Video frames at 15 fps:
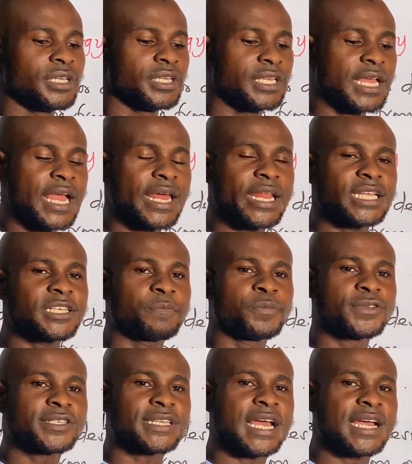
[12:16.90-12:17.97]
The energy
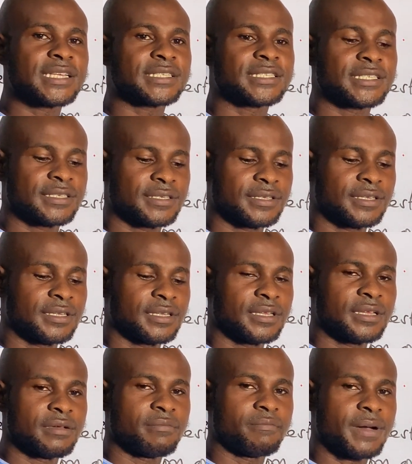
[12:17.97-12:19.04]
possessed
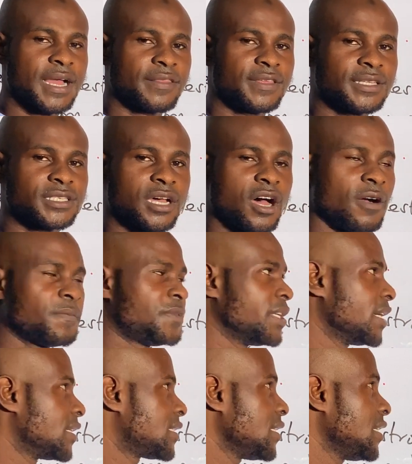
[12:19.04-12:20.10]
by this
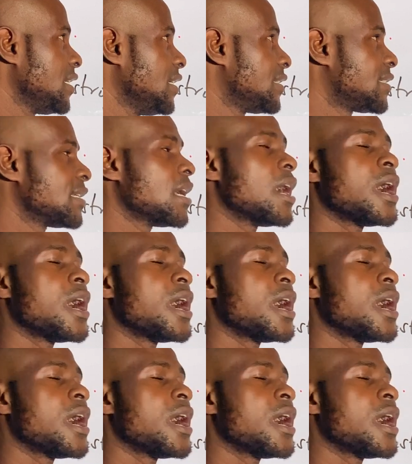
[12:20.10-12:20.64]
object is